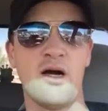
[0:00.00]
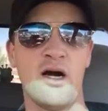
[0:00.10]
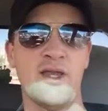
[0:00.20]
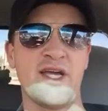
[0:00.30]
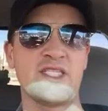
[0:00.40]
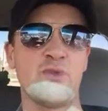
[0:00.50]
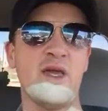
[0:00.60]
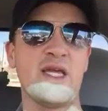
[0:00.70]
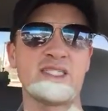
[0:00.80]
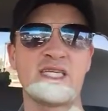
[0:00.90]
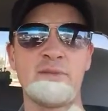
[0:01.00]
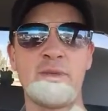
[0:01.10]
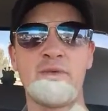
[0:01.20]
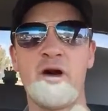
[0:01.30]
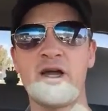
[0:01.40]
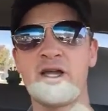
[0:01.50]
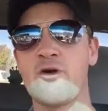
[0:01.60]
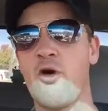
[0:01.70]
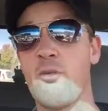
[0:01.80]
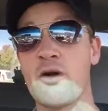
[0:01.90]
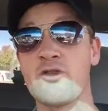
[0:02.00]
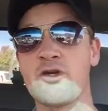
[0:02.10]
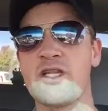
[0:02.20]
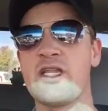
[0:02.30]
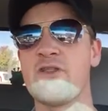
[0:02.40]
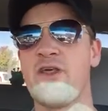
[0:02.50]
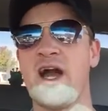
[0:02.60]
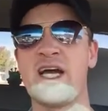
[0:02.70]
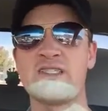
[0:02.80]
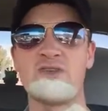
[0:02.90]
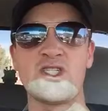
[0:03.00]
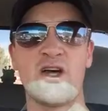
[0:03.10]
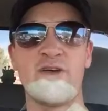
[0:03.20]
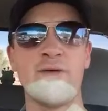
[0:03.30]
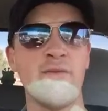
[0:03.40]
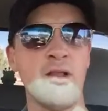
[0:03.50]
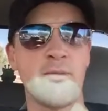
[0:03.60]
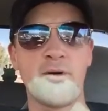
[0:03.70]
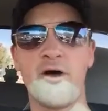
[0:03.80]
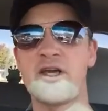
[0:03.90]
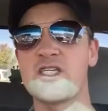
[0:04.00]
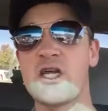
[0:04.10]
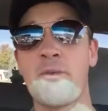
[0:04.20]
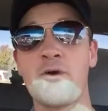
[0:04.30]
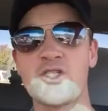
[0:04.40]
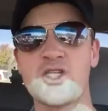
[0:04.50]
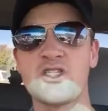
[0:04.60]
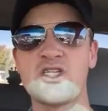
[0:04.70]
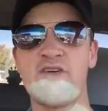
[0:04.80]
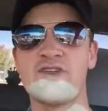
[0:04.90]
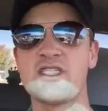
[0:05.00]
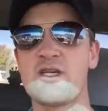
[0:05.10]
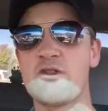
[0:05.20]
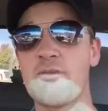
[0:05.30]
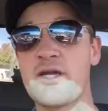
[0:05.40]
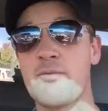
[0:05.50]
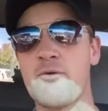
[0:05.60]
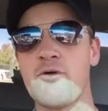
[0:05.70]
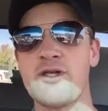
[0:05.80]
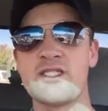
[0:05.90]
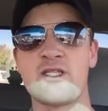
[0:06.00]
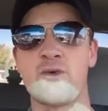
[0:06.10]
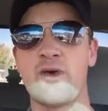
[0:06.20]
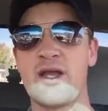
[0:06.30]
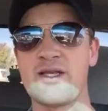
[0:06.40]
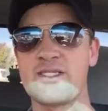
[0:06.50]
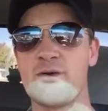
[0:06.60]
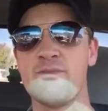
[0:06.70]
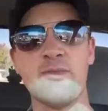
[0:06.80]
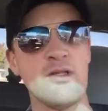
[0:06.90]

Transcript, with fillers: Uh, next week, it's going to be Brock and Goldberg looking into the eyes of each other. Probably going to start pushing and shoving, see who the bigger bull is in the ring. So